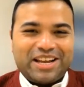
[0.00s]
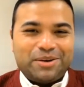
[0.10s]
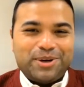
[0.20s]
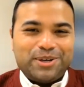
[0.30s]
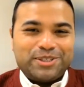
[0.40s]

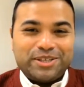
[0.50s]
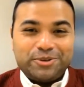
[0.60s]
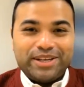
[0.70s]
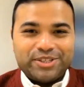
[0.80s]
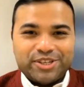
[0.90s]
thinking about
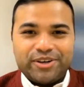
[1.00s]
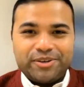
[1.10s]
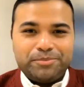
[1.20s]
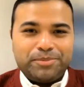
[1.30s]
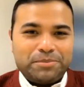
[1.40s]
doing a
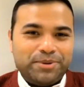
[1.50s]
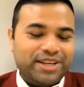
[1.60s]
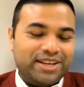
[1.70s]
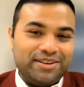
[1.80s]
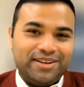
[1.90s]
startup,
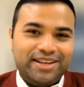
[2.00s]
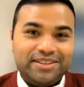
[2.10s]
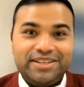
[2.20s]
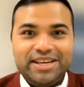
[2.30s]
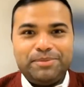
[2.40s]
particularly
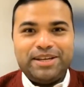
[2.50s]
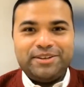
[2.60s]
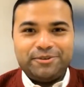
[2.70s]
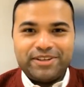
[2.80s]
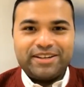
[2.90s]
in the deep
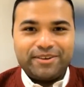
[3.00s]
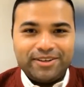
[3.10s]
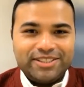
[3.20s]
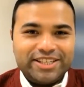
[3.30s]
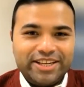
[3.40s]
end of
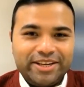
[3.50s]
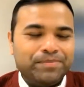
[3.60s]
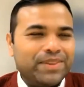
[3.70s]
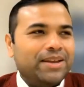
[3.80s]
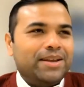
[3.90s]

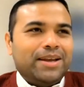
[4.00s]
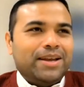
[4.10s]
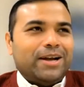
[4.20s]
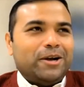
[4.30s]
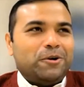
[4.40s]
technology,
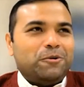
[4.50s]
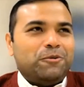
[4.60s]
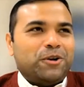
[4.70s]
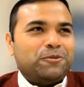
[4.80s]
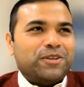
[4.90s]

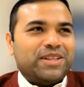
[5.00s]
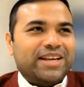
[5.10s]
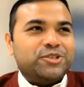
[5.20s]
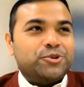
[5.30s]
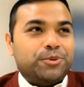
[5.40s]
one of the
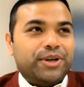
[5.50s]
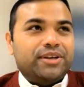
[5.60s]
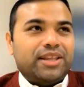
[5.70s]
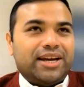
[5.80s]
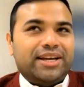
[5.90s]
things to
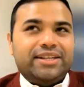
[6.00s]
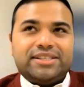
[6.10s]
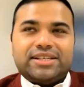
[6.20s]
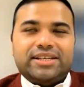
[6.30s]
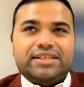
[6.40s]

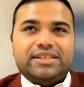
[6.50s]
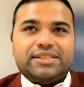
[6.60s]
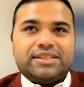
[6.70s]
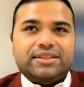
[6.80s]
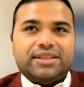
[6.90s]
realize
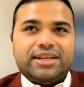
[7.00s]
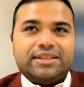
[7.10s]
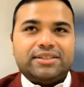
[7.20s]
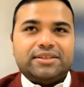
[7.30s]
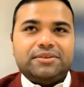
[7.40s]
is
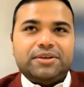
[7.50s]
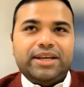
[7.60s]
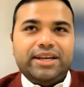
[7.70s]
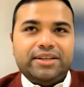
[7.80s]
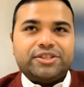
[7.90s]
that
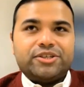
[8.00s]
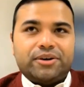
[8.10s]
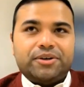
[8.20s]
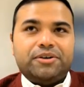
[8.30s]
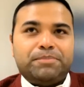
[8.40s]
in a
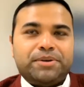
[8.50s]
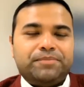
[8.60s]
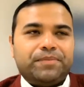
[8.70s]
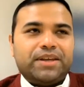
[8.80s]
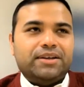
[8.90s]
startup,